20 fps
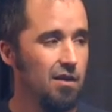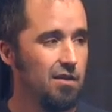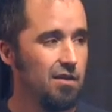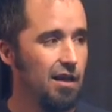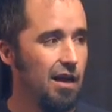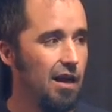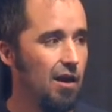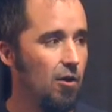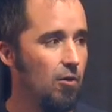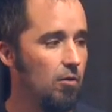
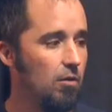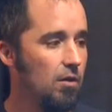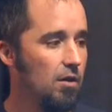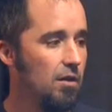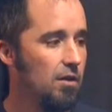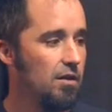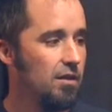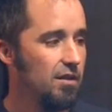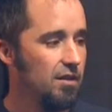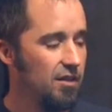Now,
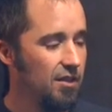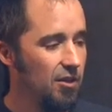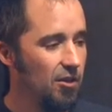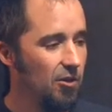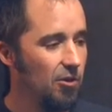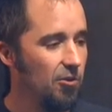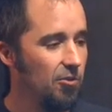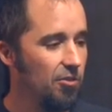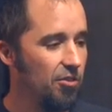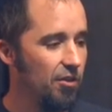
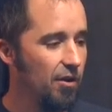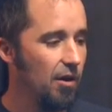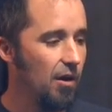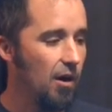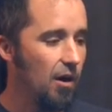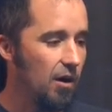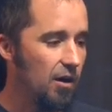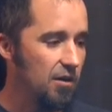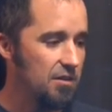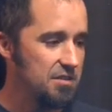here there
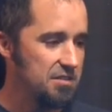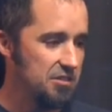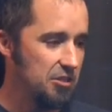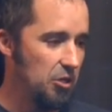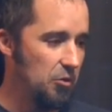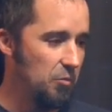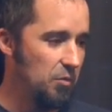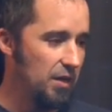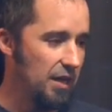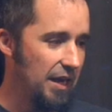are
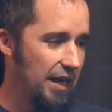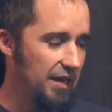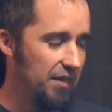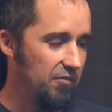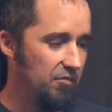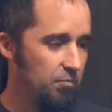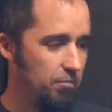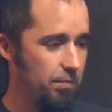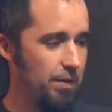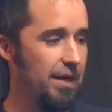some kind
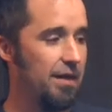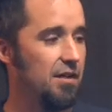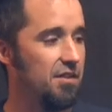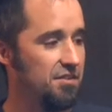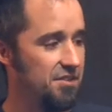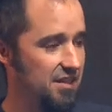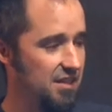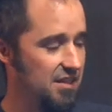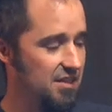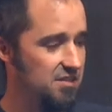of
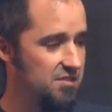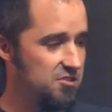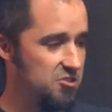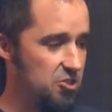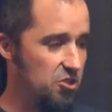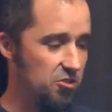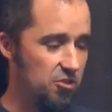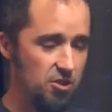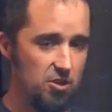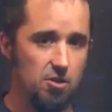penalties
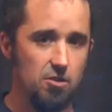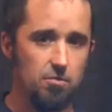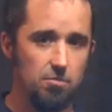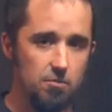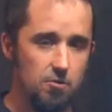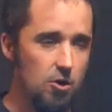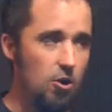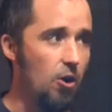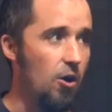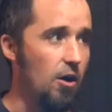to the
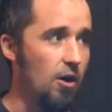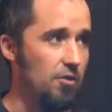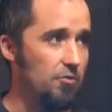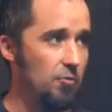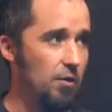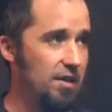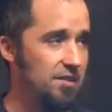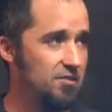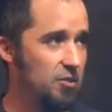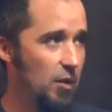cost,
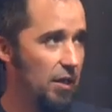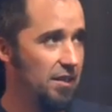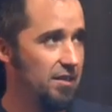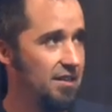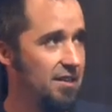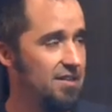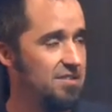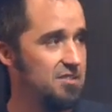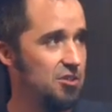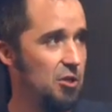right? So I
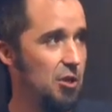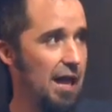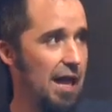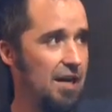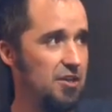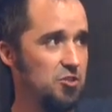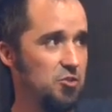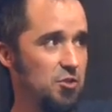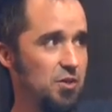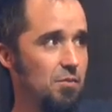need to
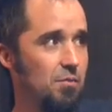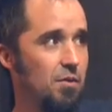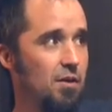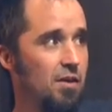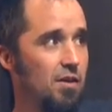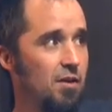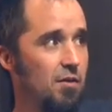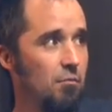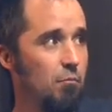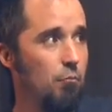actually
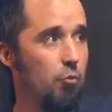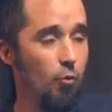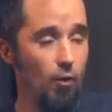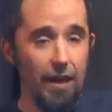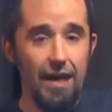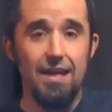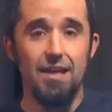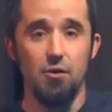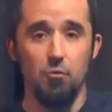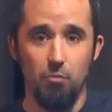
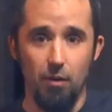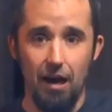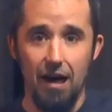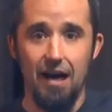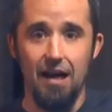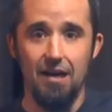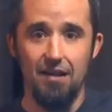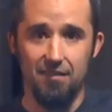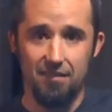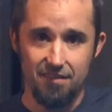break a
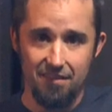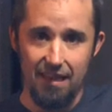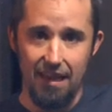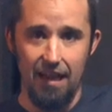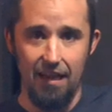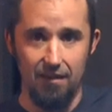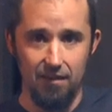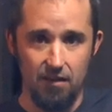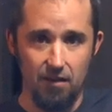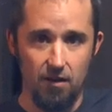bond.
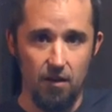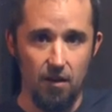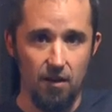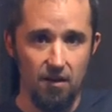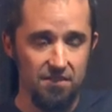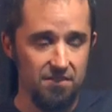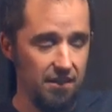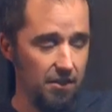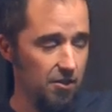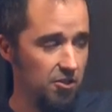That
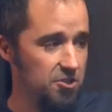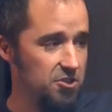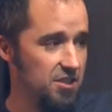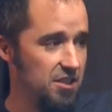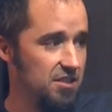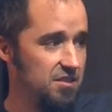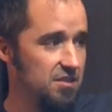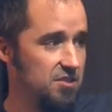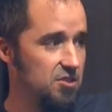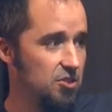costs
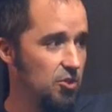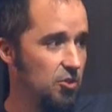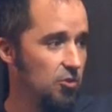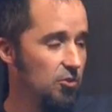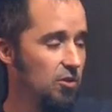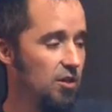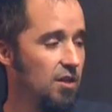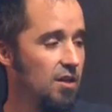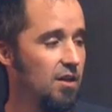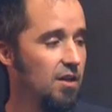energy to do.
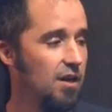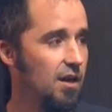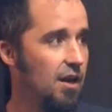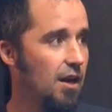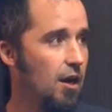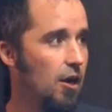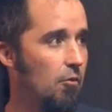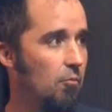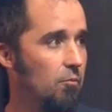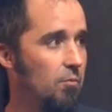
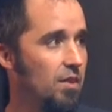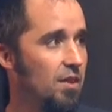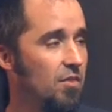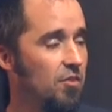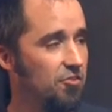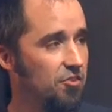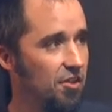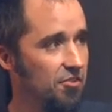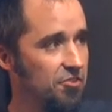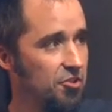
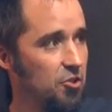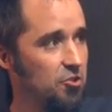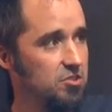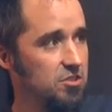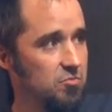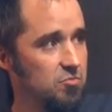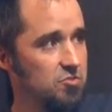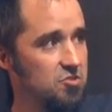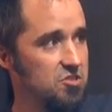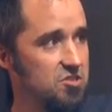There's also
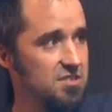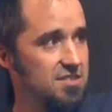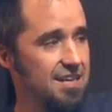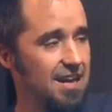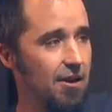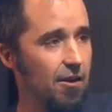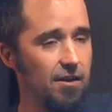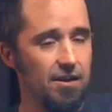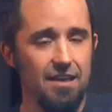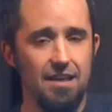some
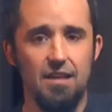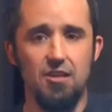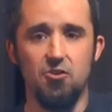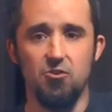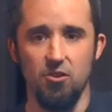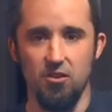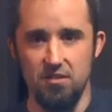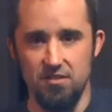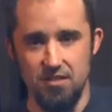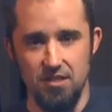steric
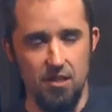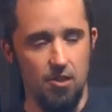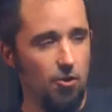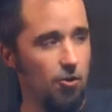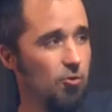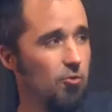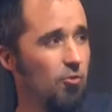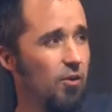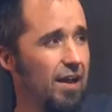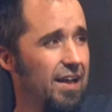hindrance
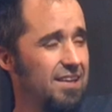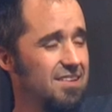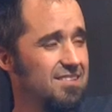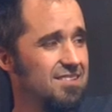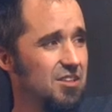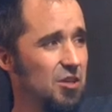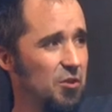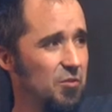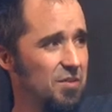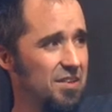here, right?
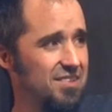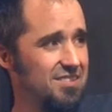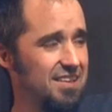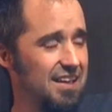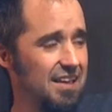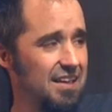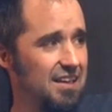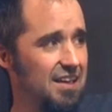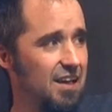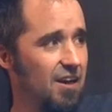So in the
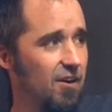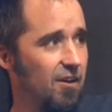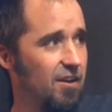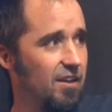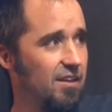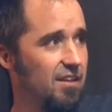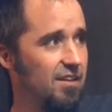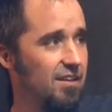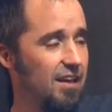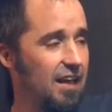
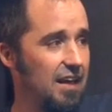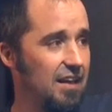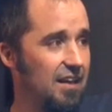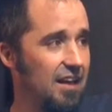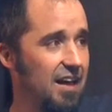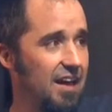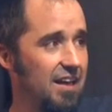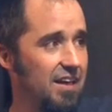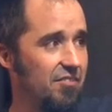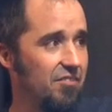secondary
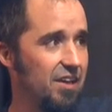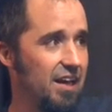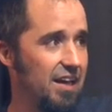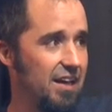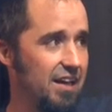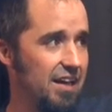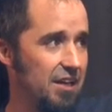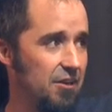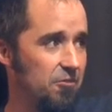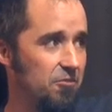halide, I've got to
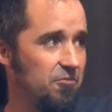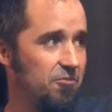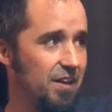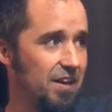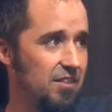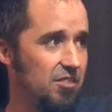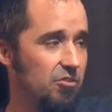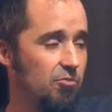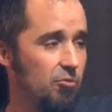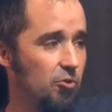kind of
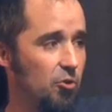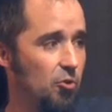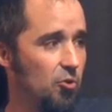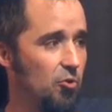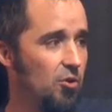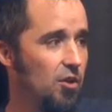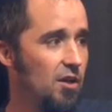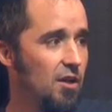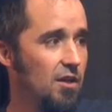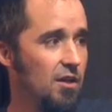fight
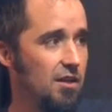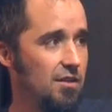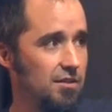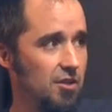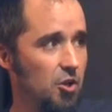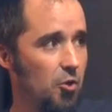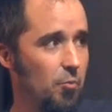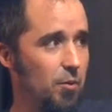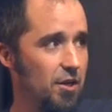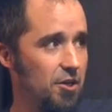through a
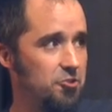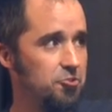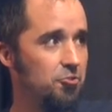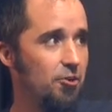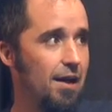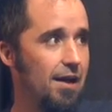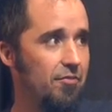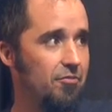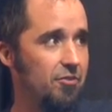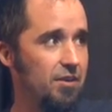little bit of
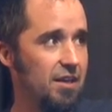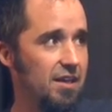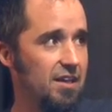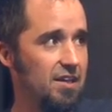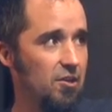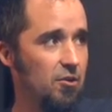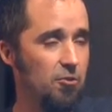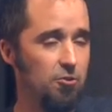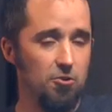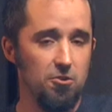traffic in
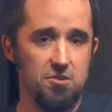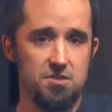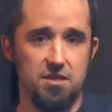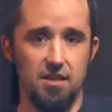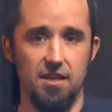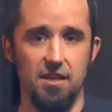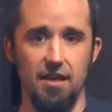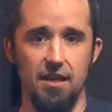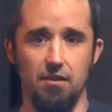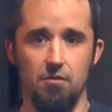order to
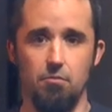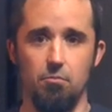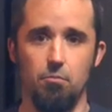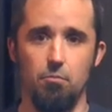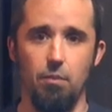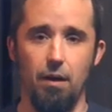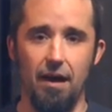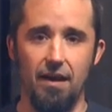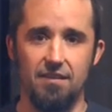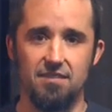get
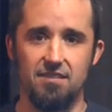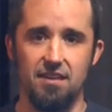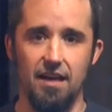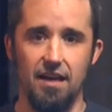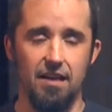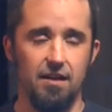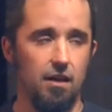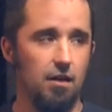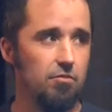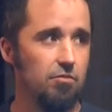
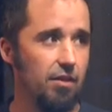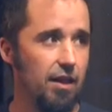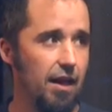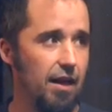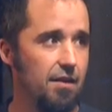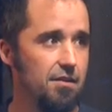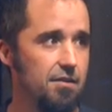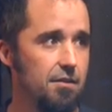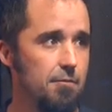backside of that.